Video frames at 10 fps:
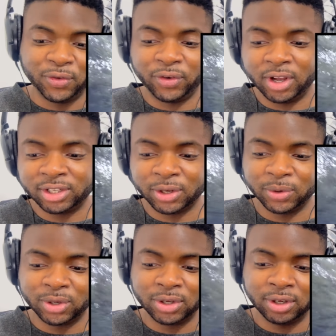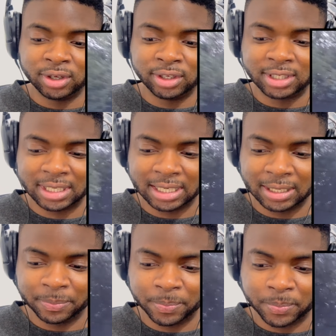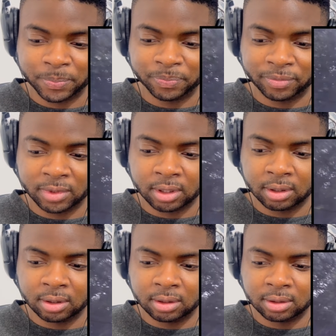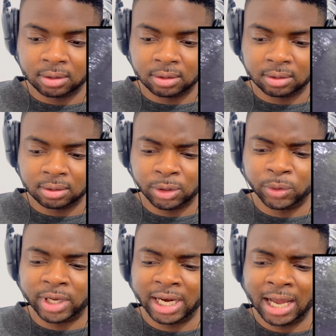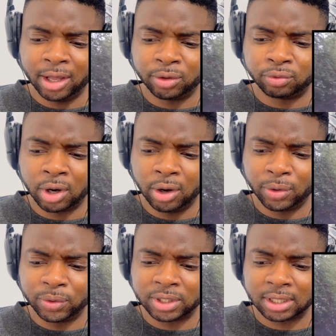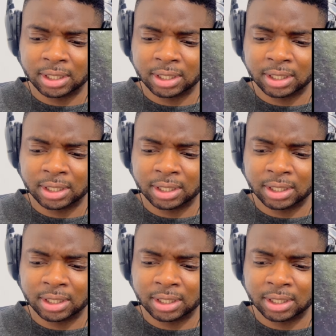far, so good. Dude, get out of the road.